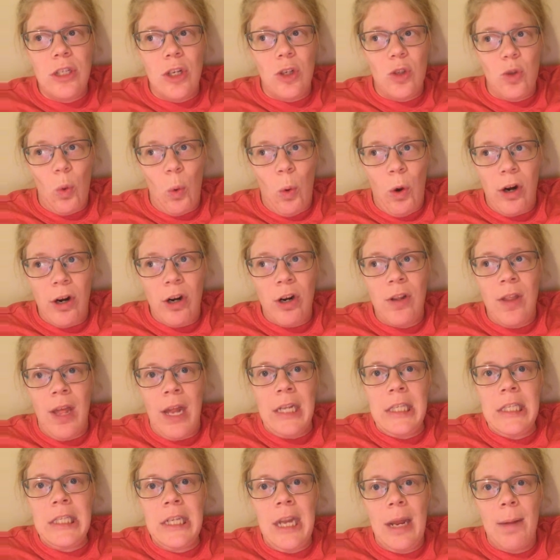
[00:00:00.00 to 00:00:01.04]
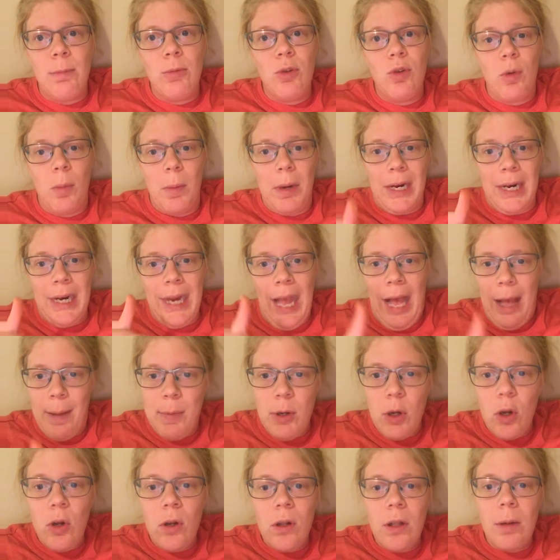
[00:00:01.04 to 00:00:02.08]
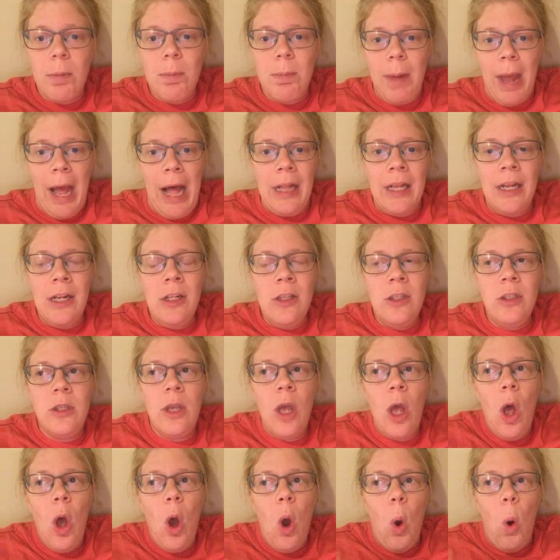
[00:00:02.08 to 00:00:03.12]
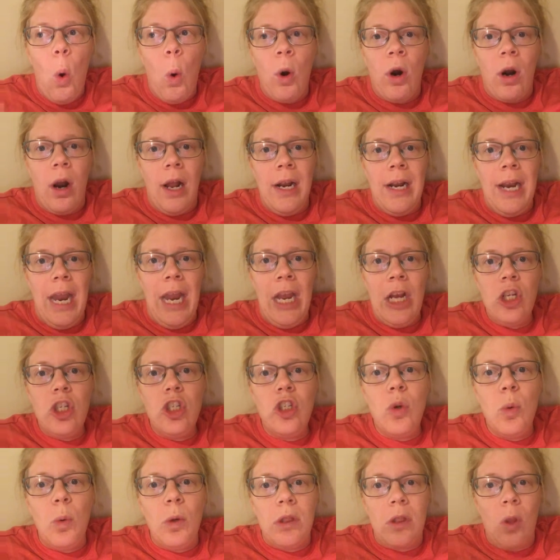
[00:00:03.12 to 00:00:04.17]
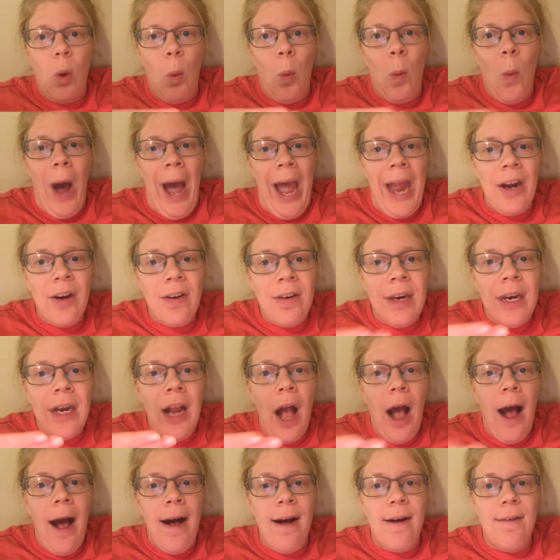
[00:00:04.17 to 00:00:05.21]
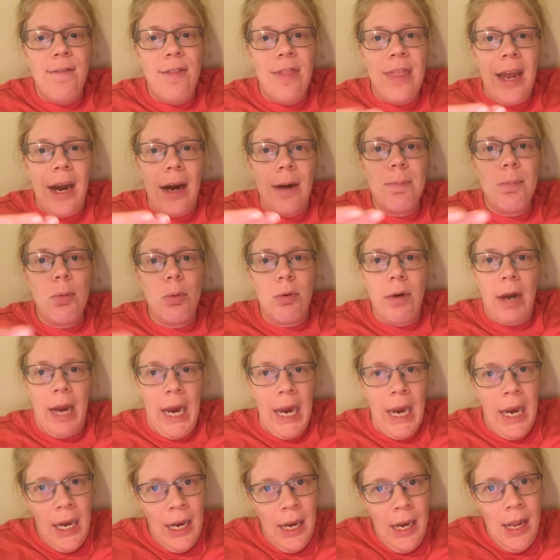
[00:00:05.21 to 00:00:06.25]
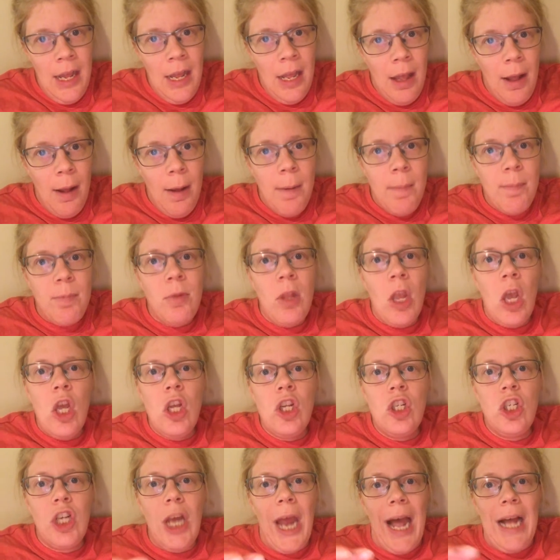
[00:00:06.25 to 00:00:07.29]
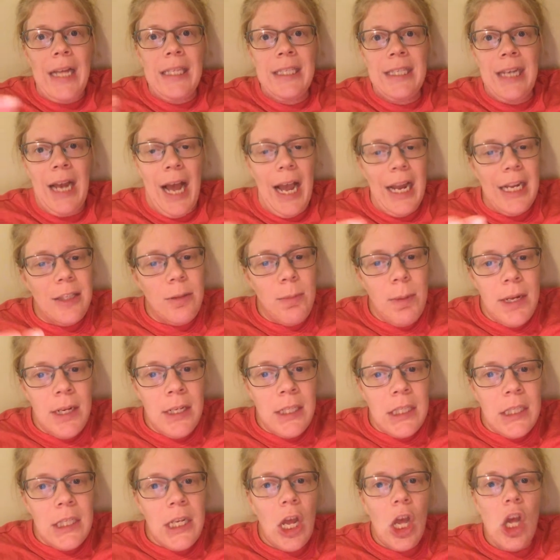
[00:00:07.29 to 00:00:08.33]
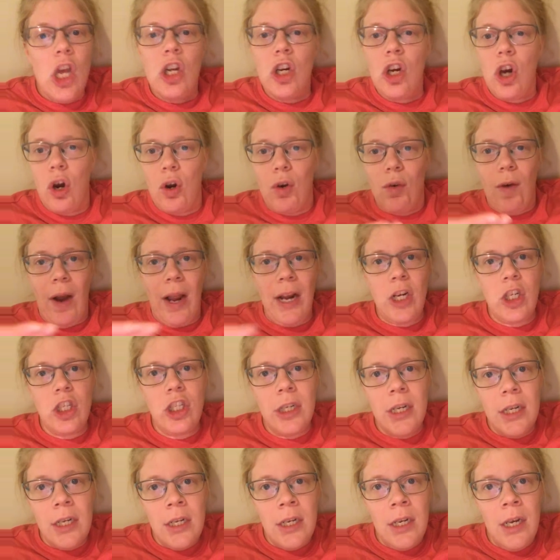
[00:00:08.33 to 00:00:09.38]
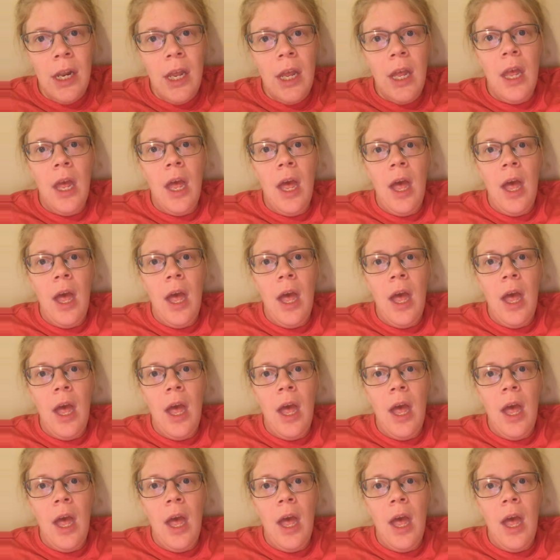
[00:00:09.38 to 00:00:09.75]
disorder that stems from a chemical imbalance or an issue with the wiring of their brain, chastisement, correction,